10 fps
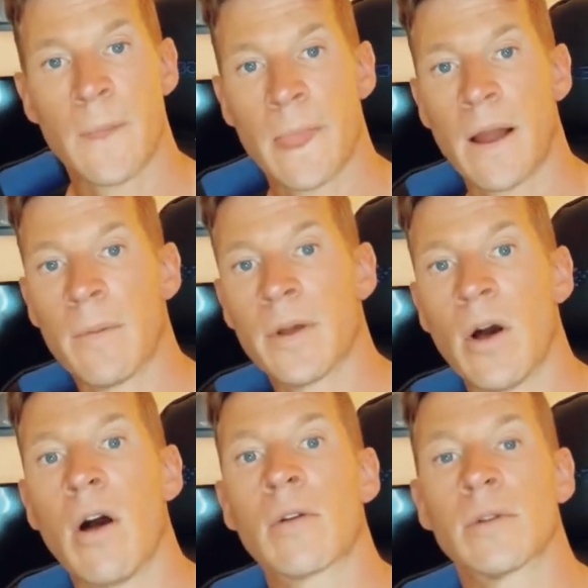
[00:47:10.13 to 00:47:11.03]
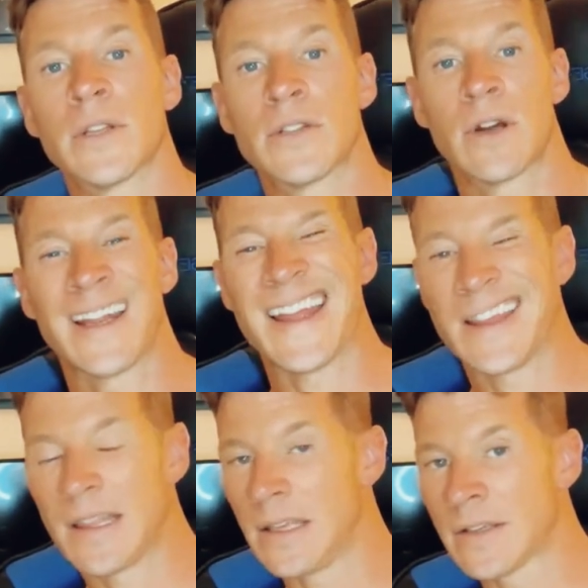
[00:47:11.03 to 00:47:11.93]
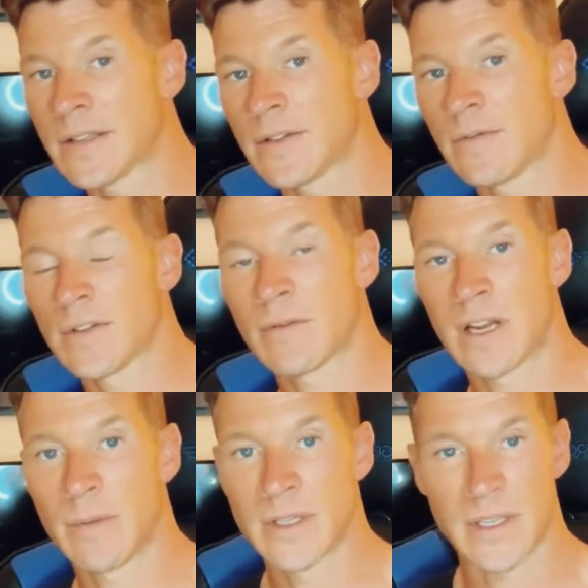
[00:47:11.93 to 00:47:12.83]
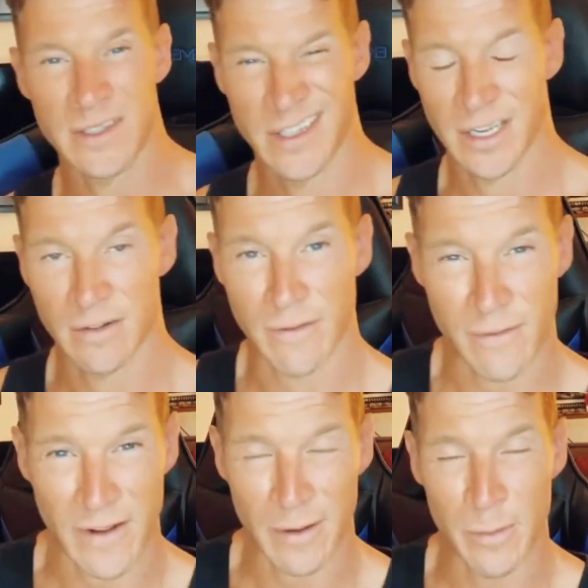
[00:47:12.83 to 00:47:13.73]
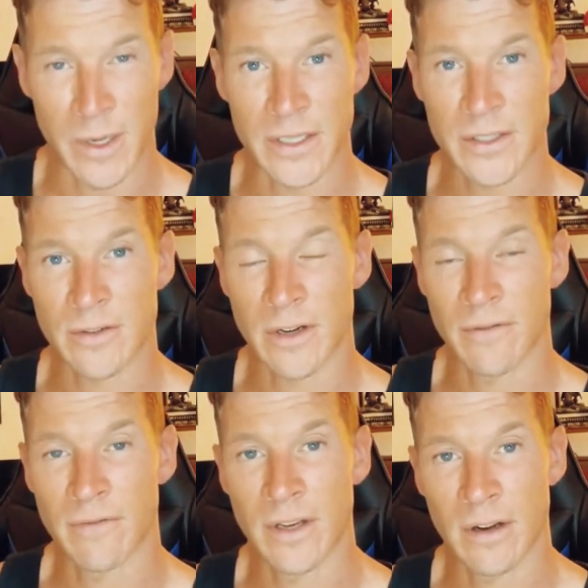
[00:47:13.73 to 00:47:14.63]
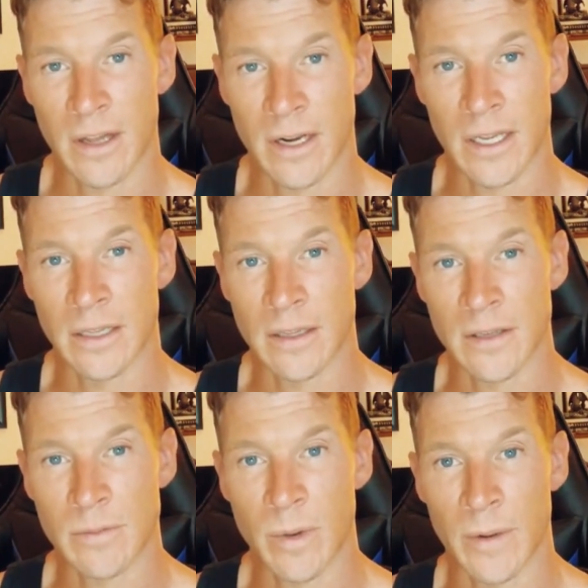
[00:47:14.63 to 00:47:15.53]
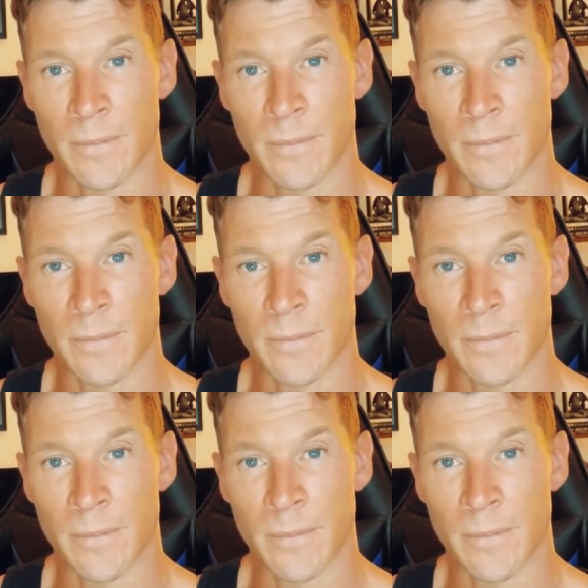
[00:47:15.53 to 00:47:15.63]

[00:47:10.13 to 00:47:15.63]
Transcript: I'm going to awkwardly try to end this, which probably means I'll sit here for five minutes trying to figure out how to end this, but